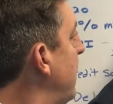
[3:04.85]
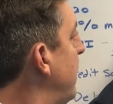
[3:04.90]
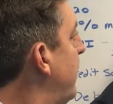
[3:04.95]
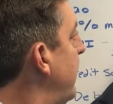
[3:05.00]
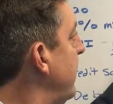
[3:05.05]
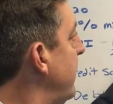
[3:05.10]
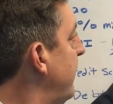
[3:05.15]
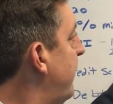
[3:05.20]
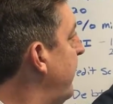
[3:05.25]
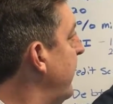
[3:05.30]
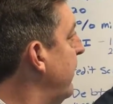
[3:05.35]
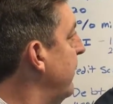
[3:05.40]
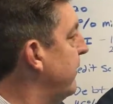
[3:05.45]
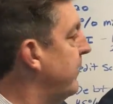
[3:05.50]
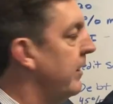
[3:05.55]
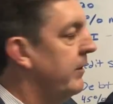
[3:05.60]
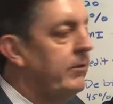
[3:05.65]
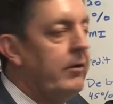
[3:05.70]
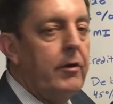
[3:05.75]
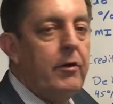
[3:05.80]
but you figure
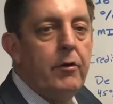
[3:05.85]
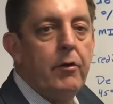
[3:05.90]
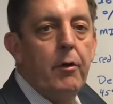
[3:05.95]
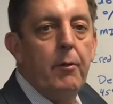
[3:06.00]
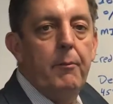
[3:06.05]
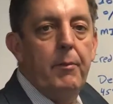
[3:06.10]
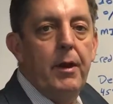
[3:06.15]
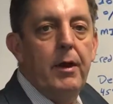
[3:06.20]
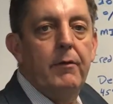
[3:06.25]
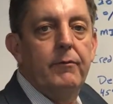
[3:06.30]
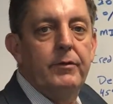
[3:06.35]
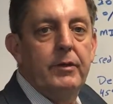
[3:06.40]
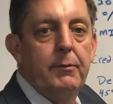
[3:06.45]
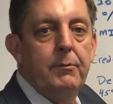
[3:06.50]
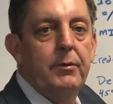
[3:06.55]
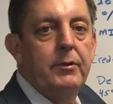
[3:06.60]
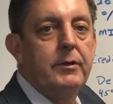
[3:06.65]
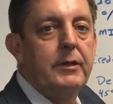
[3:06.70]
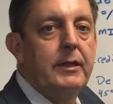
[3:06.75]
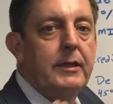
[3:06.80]
600 or above,
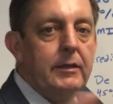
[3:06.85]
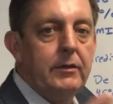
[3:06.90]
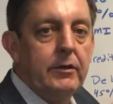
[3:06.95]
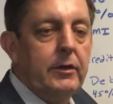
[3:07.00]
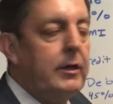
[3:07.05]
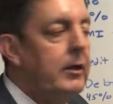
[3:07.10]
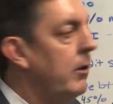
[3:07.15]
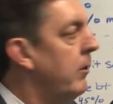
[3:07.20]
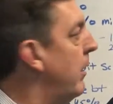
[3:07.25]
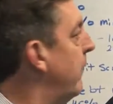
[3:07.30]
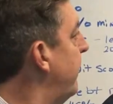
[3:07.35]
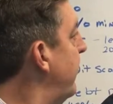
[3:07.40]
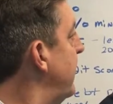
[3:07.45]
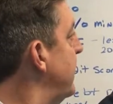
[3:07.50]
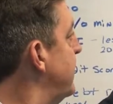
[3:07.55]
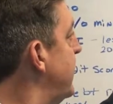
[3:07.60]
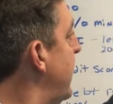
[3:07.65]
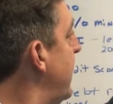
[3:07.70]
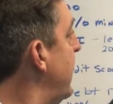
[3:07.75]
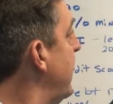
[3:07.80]
typically you can go
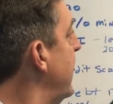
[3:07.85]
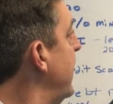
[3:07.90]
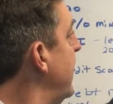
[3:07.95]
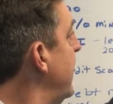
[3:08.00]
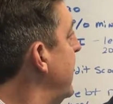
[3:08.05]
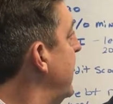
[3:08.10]
FHA.